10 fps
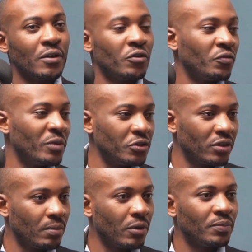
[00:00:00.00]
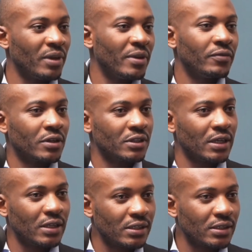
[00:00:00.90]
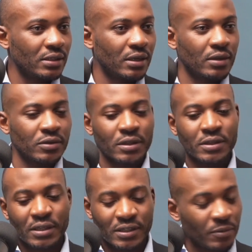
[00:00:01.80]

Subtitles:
I know you've mentioned about payment for results. Those are